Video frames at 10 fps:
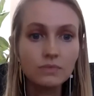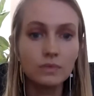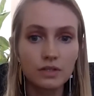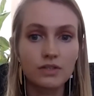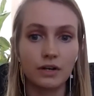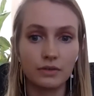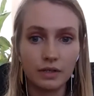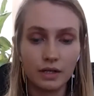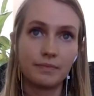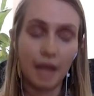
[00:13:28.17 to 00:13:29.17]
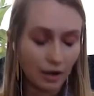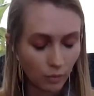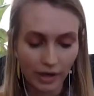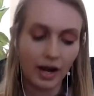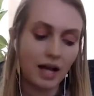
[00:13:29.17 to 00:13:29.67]
So,
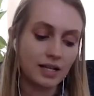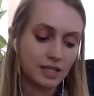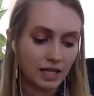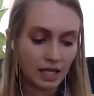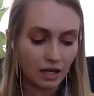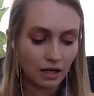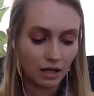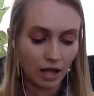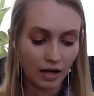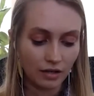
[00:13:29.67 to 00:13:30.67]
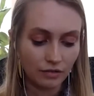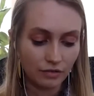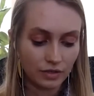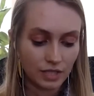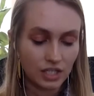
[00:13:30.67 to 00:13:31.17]
whereas I think a lot of
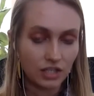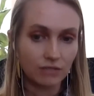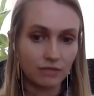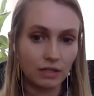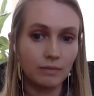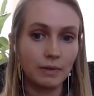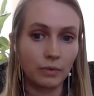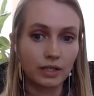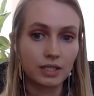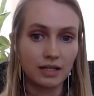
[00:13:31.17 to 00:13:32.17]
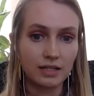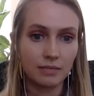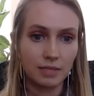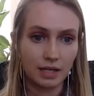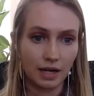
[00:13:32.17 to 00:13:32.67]
teaching development work tends to
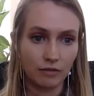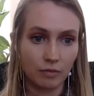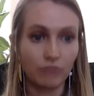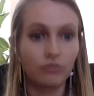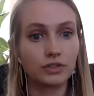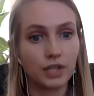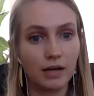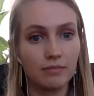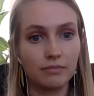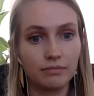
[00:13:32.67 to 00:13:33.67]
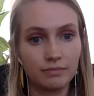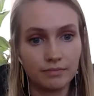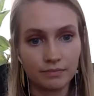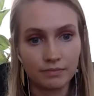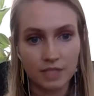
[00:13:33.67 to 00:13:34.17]
be kind of more full-time
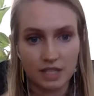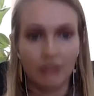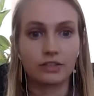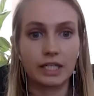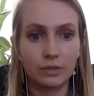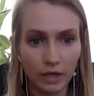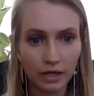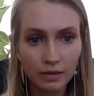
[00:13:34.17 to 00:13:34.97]
salaried work.